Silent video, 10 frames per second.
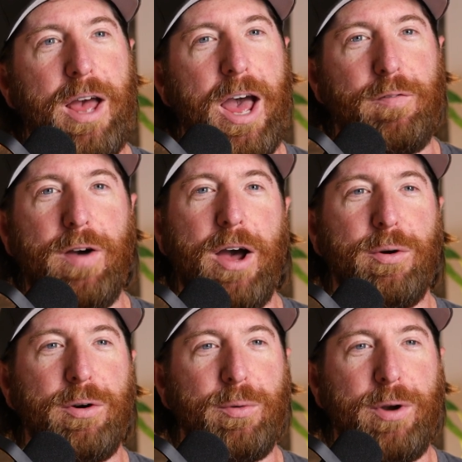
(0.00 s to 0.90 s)
half
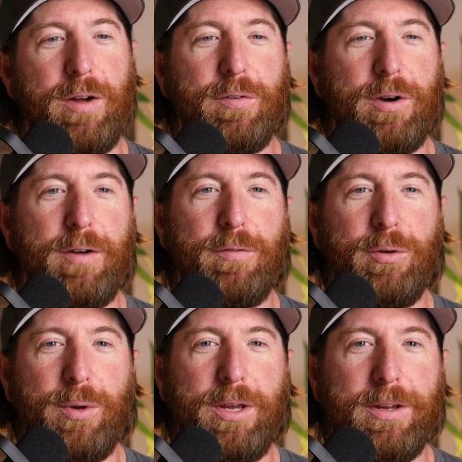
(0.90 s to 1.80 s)
hour or whatever every
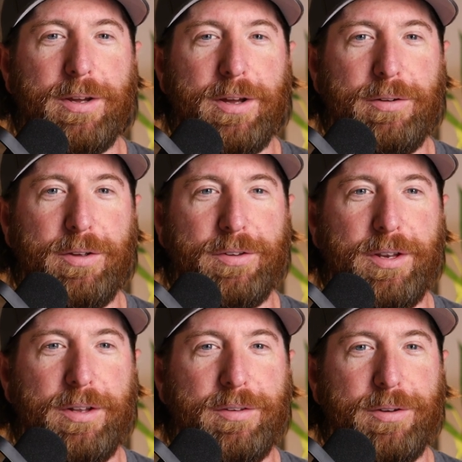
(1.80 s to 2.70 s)
week,
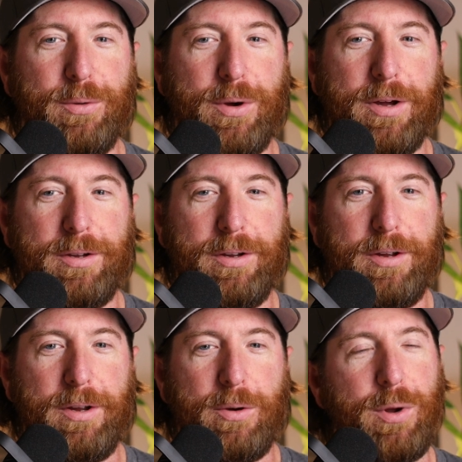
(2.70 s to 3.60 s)
listening to
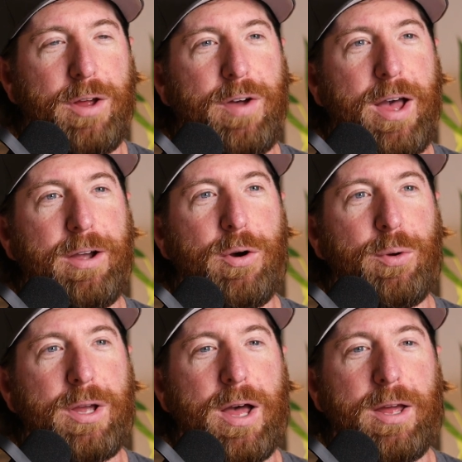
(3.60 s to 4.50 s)
what I've had
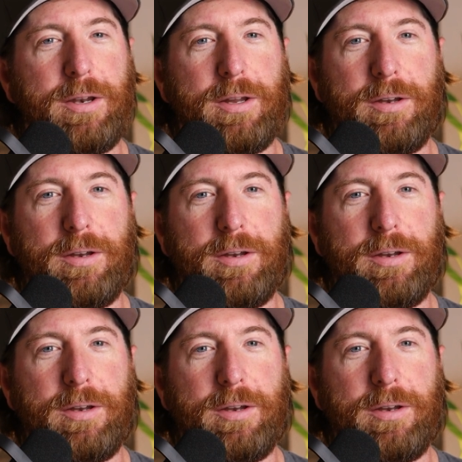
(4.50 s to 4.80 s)
going on.